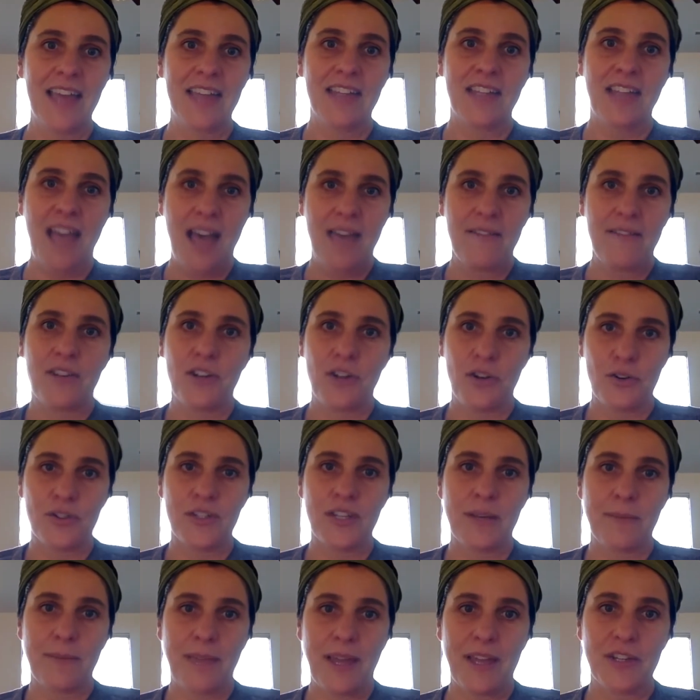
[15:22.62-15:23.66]
And okay. to have a
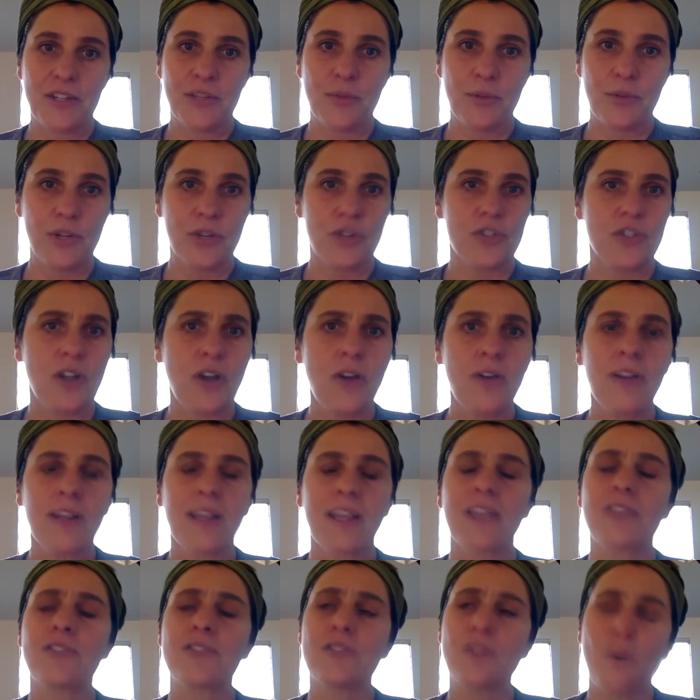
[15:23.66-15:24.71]
nursing bench when you're
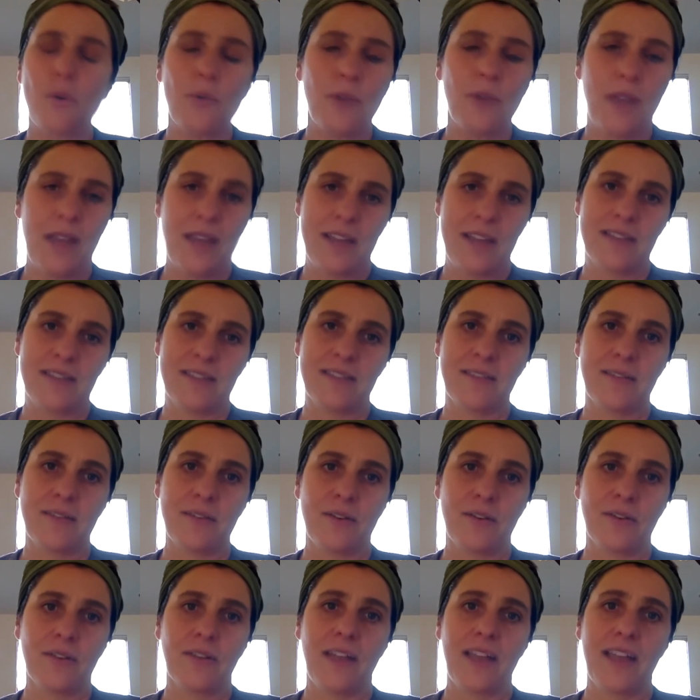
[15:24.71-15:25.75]
starting is so nice. So
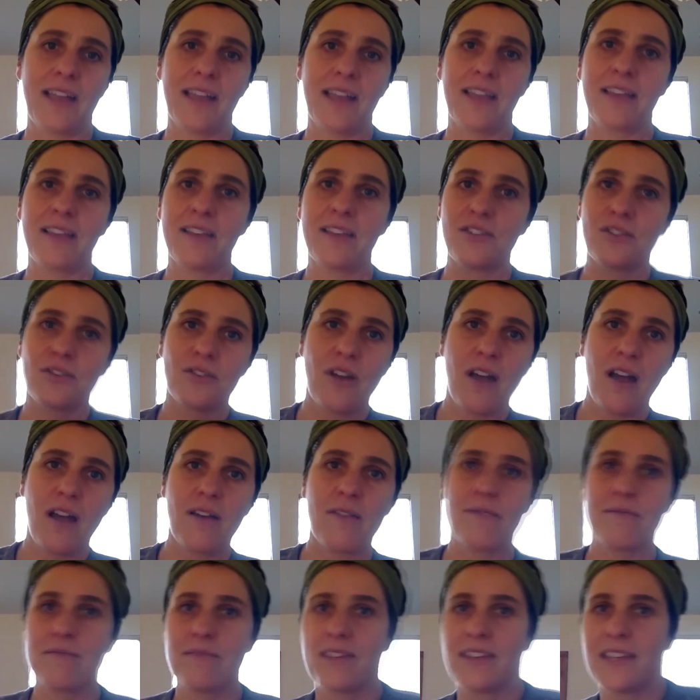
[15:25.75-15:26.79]
you're like, because you're
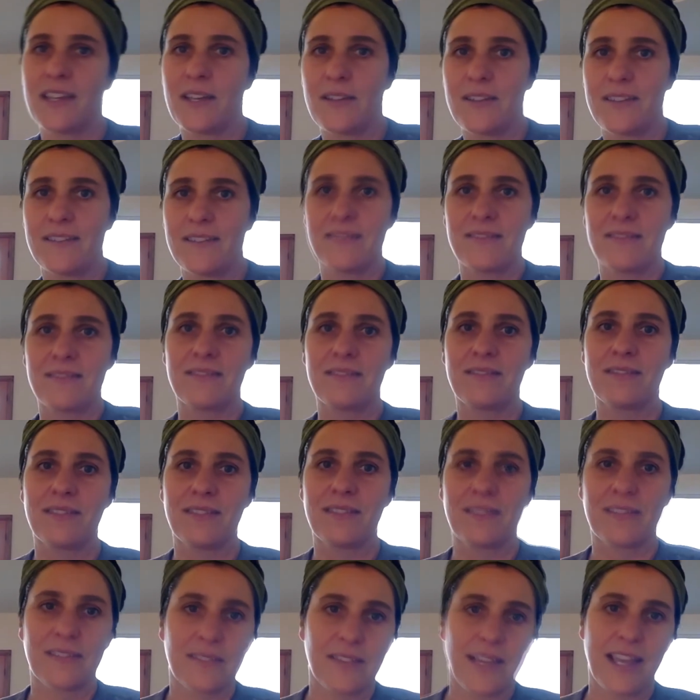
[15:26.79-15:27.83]
not really
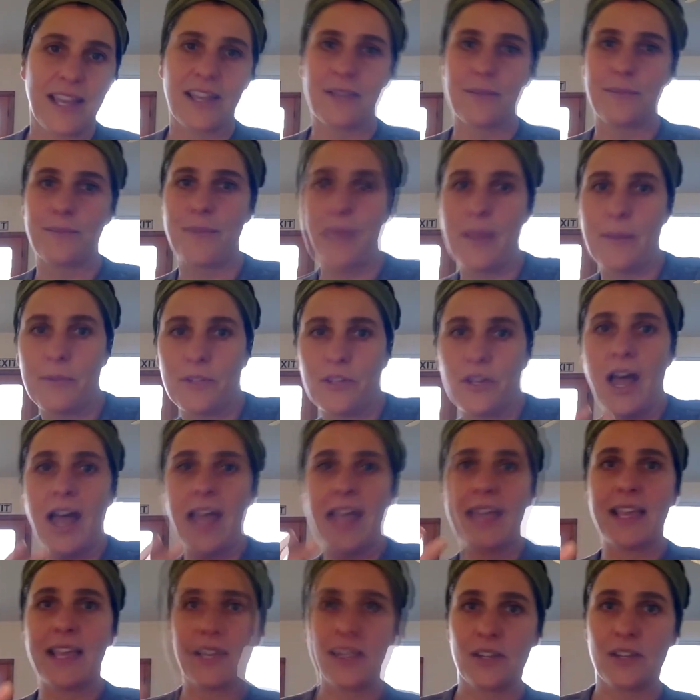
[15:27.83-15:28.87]
like able to
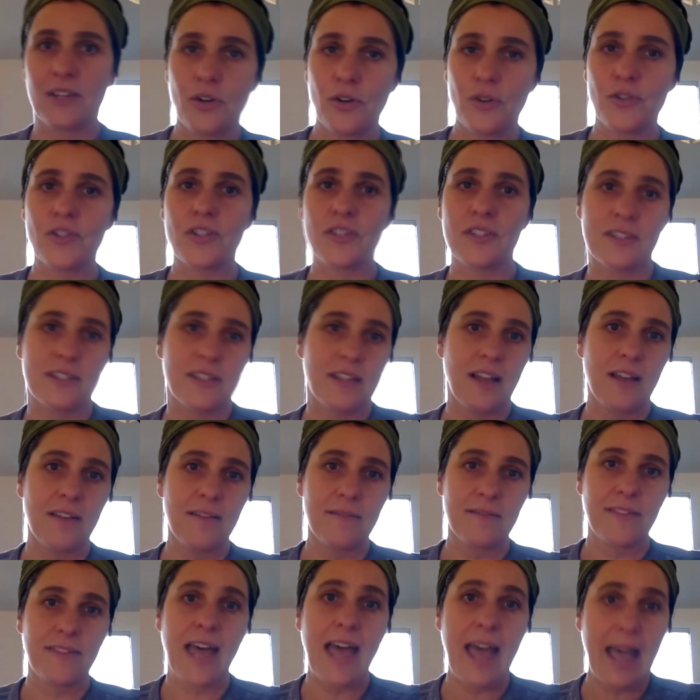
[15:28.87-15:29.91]
hike and nurse and stuff.
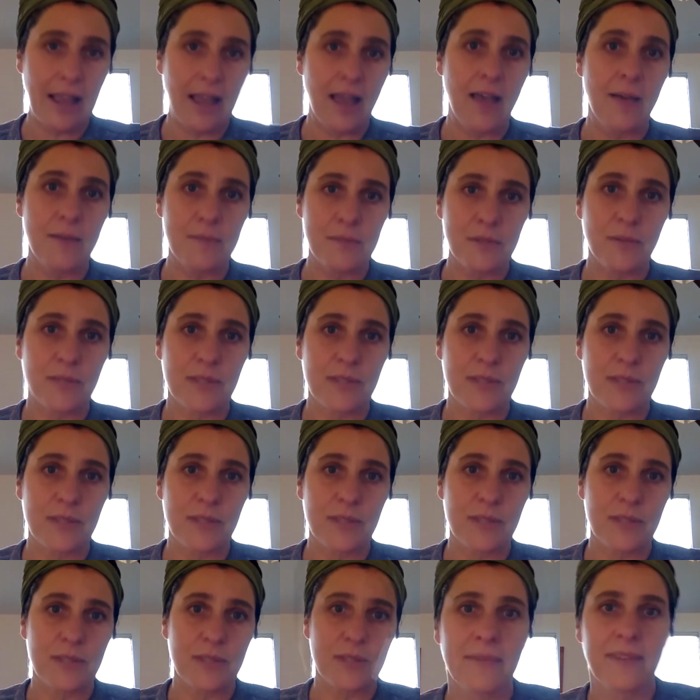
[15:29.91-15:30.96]
That comes with
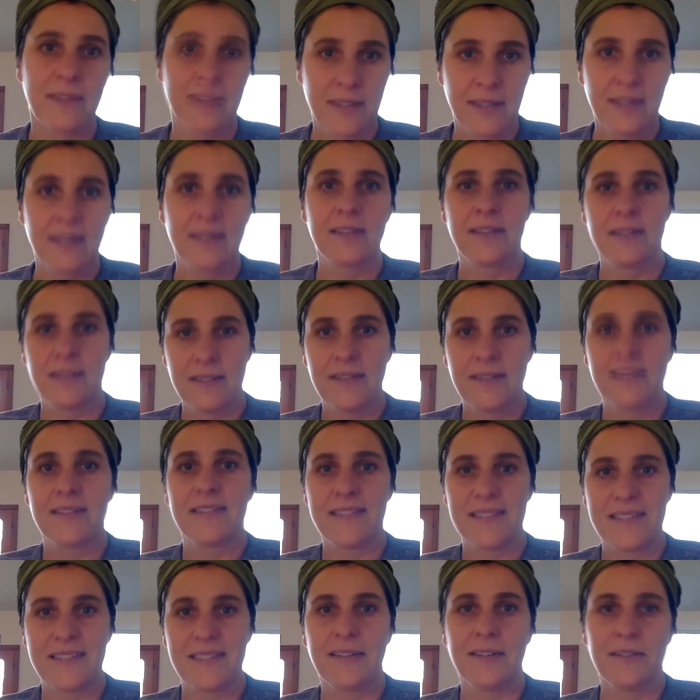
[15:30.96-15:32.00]
time. Okay.
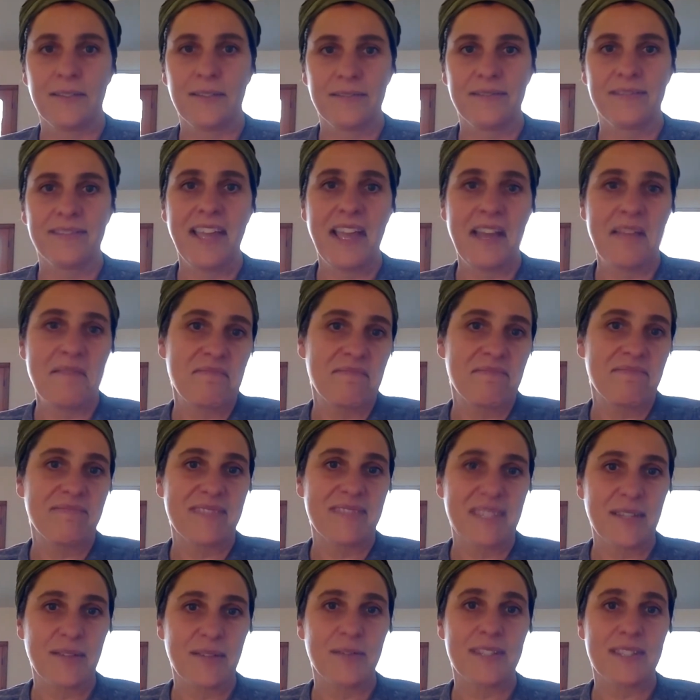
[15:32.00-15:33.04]
So, yeah.
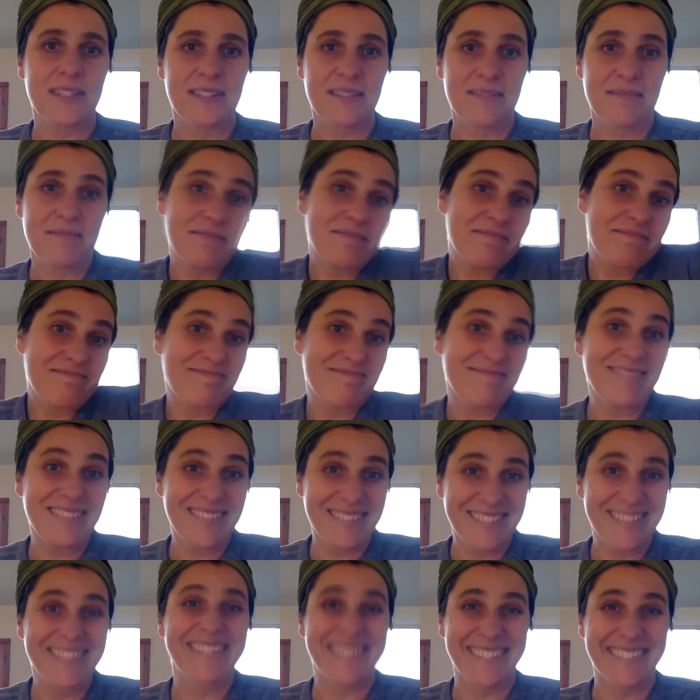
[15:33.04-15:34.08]
So it's
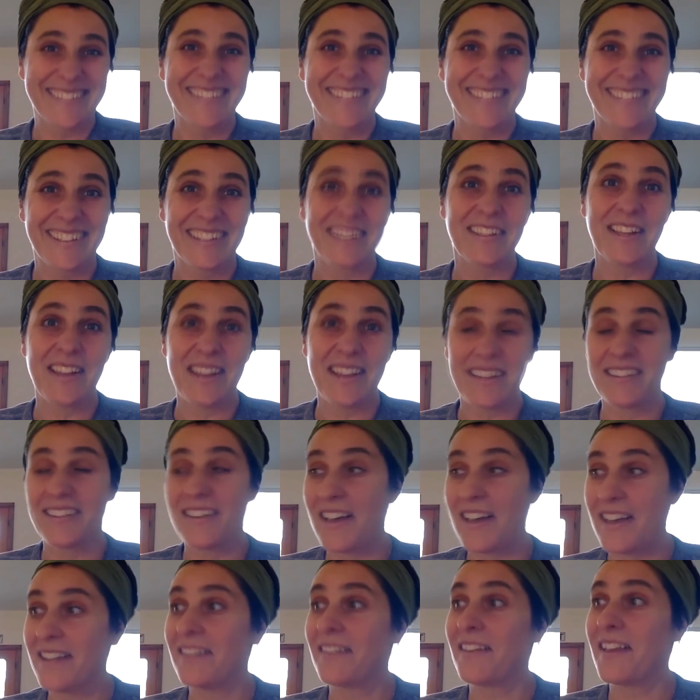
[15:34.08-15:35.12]
cool. lot, lot,
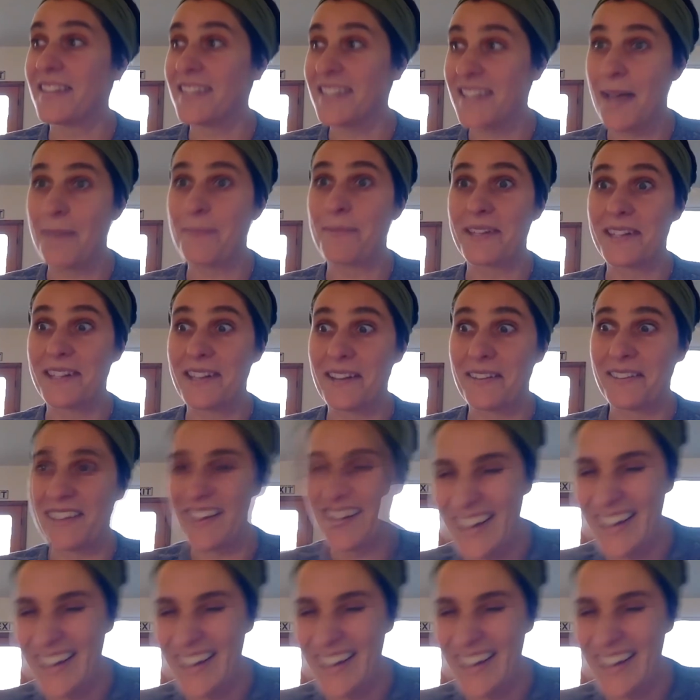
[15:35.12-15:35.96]
lots happening